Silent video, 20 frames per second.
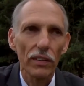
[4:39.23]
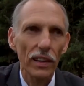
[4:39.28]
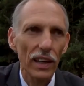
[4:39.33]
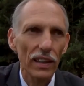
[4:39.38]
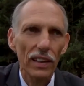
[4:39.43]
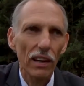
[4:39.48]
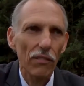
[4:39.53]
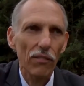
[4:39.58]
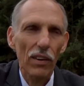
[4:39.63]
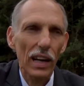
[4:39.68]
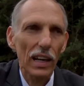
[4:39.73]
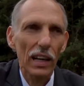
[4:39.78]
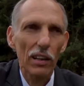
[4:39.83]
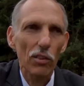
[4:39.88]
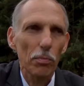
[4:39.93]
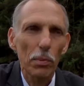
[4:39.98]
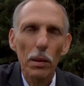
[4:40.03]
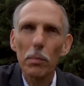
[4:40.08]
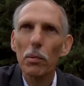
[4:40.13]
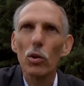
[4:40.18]
That
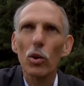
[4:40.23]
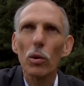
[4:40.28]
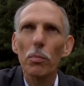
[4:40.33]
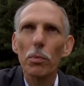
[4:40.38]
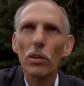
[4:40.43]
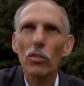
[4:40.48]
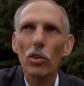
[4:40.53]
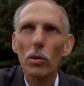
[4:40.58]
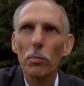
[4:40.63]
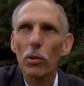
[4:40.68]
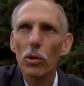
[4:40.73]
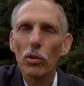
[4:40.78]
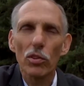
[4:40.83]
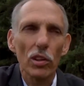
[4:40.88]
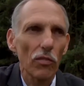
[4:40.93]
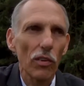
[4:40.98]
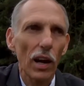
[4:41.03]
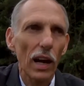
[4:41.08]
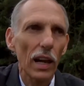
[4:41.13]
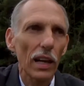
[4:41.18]
violates biblical
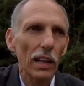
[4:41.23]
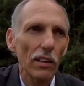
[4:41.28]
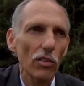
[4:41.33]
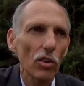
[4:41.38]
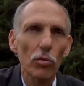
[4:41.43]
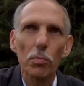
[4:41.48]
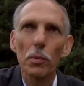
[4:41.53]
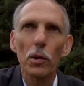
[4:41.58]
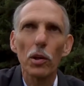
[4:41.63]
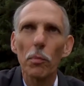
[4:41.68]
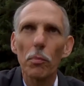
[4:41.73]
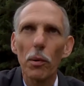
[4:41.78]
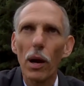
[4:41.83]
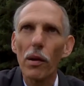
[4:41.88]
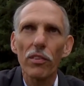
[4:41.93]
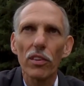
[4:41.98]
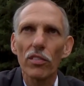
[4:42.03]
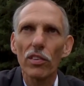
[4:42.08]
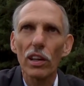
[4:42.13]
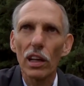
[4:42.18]
principles. It violates the spirit of
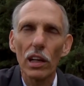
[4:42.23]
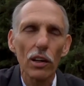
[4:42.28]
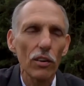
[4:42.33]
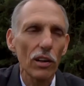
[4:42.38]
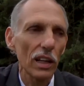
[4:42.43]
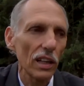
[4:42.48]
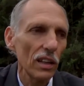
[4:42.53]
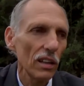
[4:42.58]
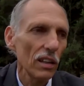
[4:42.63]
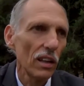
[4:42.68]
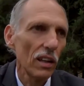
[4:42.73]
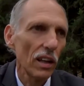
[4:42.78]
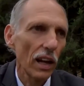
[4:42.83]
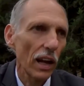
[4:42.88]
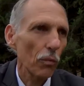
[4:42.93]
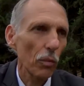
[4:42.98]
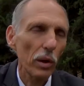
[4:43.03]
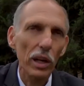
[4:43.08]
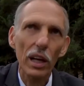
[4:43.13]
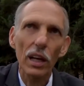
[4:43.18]
prophecy clearly,
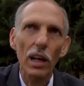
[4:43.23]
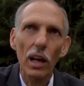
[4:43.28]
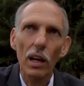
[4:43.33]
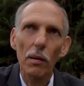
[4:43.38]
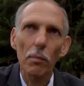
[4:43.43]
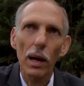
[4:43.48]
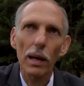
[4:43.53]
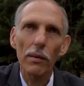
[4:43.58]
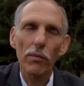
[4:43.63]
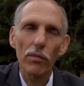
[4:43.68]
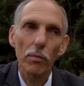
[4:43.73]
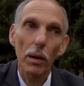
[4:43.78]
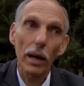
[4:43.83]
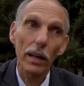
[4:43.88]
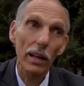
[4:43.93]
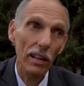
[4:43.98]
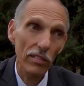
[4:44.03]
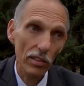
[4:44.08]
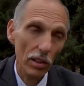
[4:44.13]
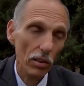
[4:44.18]
and we cannot abide
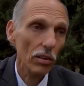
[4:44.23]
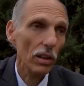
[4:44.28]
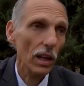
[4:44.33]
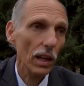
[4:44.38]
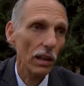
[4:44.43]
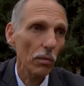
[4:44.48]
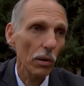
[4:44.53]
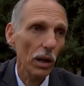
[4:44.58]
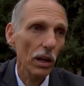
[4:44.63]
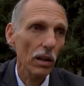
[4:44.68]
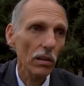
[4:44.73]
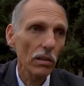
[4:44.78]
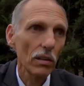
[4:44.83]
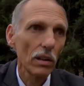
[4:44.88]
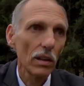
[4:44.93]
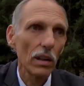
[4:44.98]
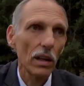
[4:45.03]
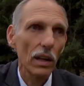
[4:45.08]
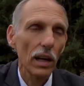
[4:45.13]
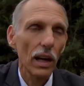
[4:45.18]
by it. I said, okay, well,
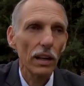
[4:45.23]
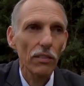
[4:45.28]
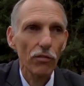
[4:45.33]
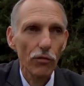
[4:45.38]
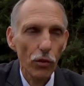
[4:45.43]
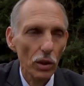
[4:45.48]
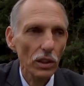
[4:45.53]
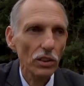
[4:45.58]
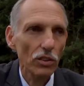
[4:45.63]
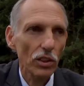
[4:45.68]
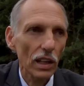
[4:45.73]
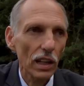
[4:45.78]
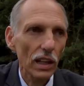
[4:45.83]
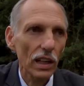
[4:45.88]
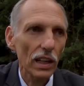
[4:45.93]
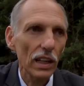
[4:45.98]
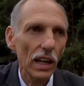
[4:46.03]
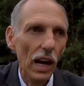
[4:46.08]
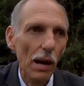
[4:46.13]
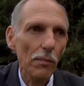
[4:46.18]

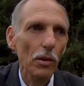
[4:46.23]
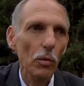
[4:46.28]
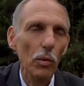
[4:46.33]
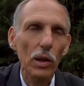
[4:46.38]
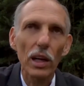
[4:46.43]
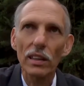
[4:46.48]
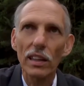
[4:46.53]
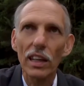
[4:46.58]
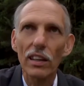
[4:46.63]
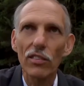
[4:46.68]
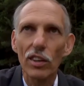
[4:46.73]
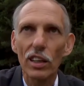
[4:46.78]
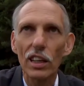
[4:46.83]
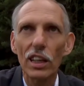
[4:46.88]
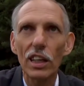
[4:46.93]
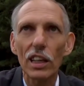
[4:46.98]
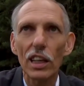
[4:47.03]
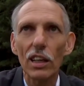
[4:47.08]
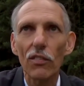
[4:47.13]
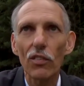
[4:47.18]
unfortunately, I'm the one that takes the
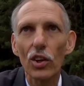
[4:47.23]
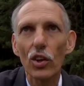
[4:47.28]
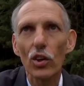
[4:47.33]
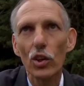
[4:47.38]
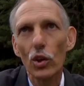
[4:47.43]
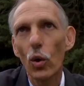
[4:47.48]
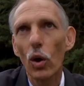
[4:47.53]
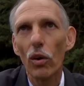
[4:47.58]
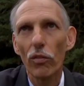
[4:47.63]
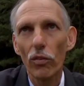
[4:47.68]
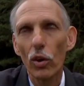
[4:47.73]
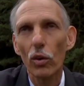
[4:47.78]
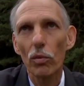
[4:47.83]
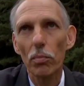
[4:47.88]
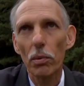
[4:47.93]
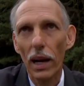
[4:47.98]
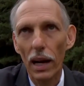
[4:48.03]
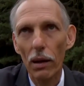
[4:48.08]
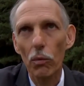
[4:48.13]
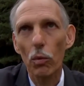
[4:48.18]
heat, even though you all
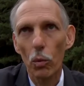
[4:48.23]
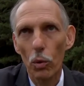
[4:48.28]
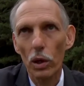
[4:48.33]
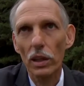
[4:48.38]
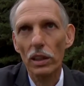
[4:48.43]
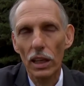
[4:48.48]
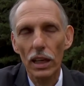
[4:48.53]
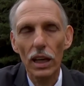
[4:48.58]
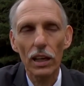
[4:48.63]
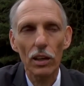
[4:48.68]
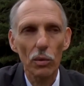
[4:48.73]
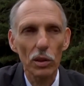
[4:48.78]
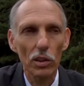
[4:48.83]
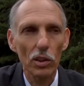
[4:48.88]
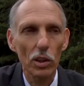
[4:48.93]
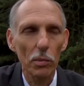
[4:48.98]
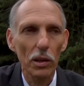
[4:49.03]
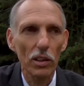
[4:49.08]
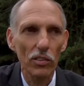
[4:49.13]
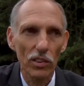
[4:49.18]
vote, but I will work together
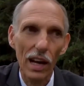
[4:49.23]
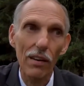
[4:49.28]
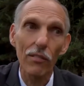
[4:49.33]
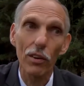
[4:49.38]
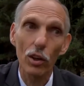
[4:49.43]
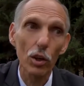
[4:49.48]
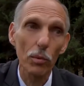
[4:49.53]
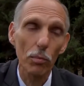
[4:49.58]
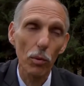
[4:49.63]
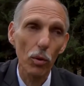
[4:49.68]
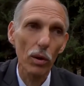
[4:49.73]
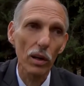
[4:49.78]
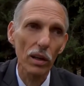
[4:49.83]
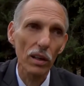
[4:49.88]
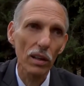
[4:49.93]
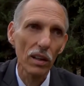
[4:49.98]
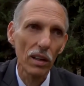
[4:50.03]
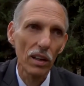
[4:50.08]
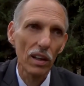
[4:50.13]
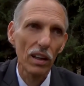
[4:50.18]
with you because I have a good
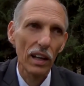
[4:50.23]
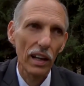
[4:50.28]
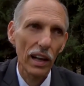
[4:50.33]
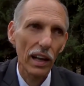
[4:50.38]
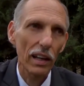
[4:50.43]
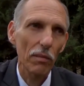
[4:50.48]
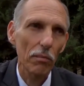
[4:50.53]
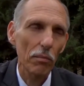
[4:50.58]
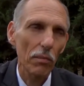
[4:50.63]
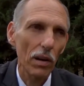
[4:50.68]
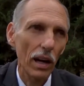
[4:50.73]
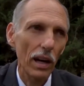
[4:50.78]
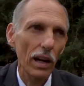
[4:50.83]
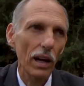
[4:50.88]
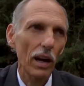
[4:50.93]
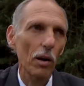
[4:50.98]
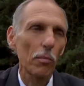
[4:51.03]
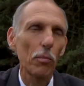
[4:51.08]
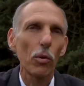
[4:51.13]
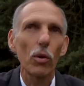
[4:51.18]
board. And
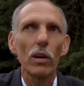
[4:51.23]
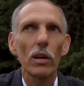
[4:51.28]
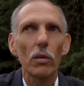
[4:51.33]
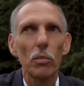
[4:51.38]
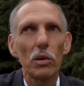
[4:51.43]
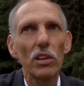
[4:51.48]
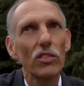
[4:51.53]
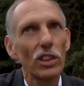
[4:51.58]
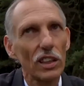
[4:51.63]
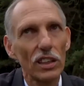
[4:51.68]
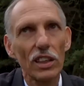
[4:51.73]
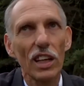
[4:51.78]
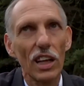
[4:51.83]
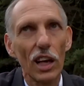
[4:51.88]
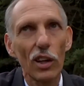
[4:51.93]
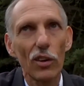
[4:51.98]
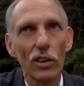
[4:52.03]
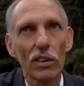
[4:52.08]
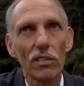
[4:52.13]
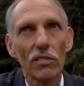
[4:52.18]
our board, we stick
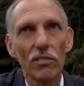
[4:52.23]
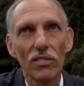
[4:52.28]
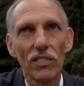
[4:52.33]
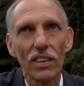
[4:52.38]
together.